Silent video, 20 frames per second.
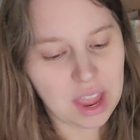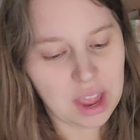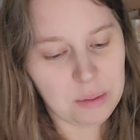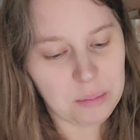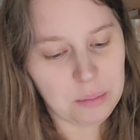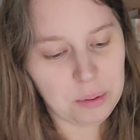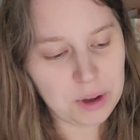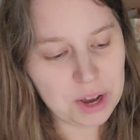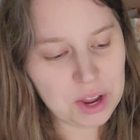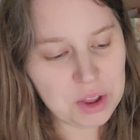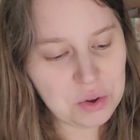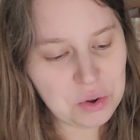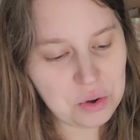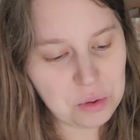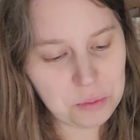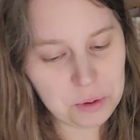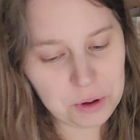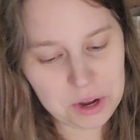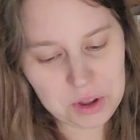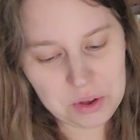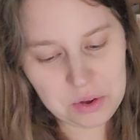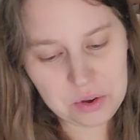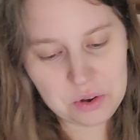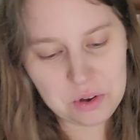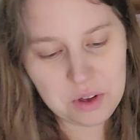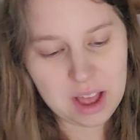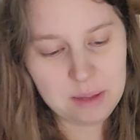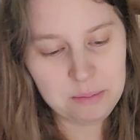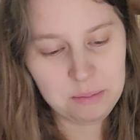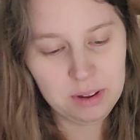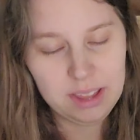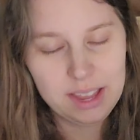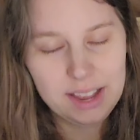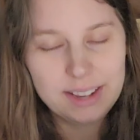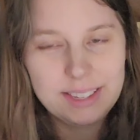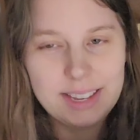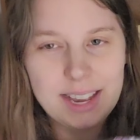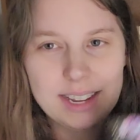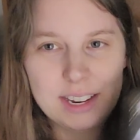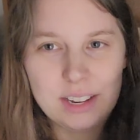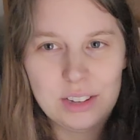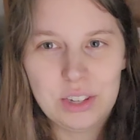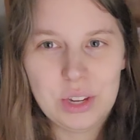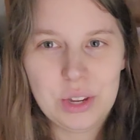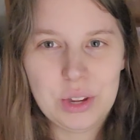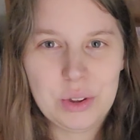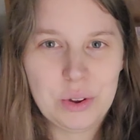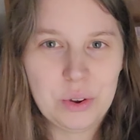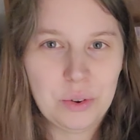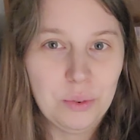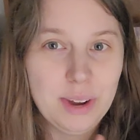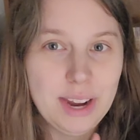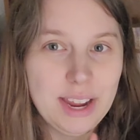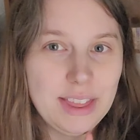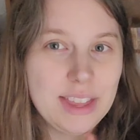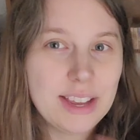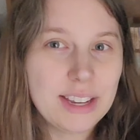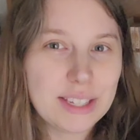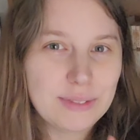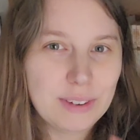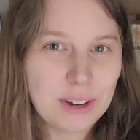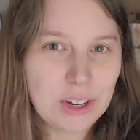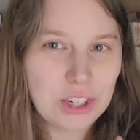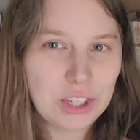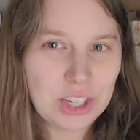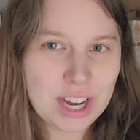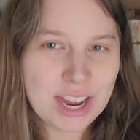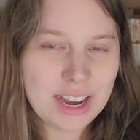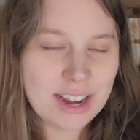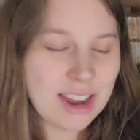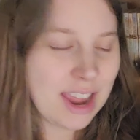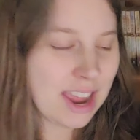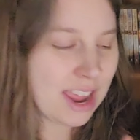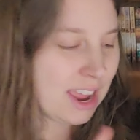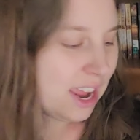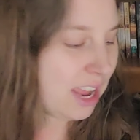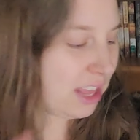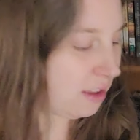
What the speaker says: pretty cool, pretty cool. I'm really excited to read this version in